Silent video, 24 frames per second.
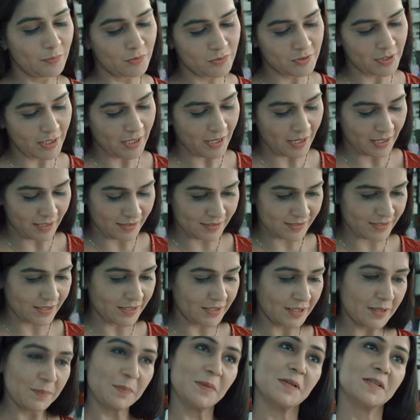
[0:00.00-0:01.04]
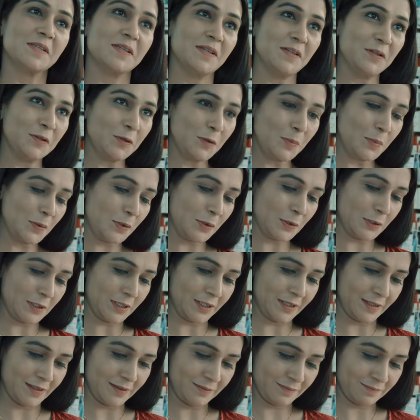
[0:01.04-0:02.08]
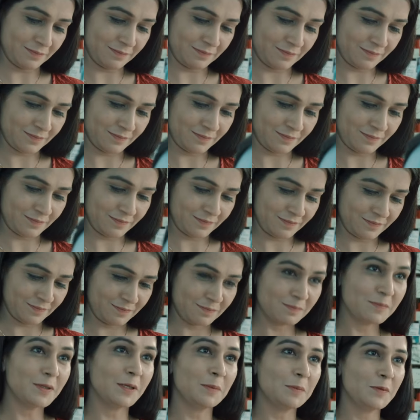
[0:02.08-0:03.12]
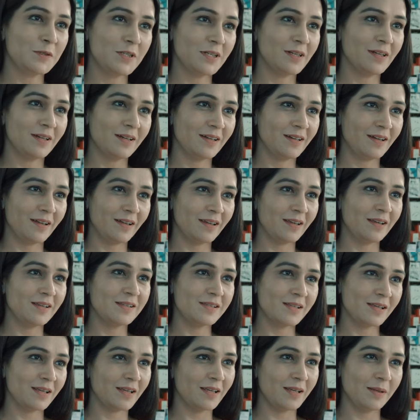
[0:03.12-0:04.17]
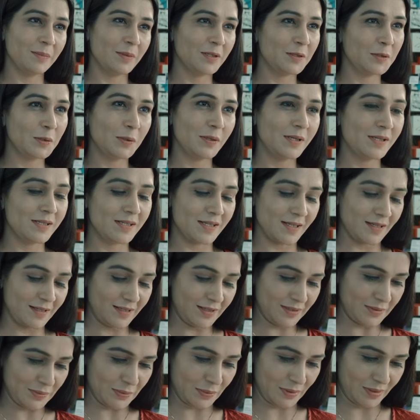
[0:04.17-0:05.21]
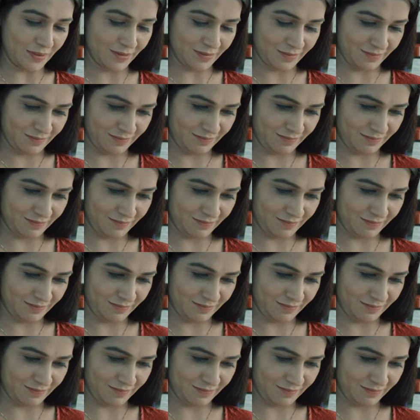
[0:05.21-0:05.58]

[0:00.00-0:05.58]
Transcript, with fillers: I'm really impressed by this product, but I feel that this is priced a little high.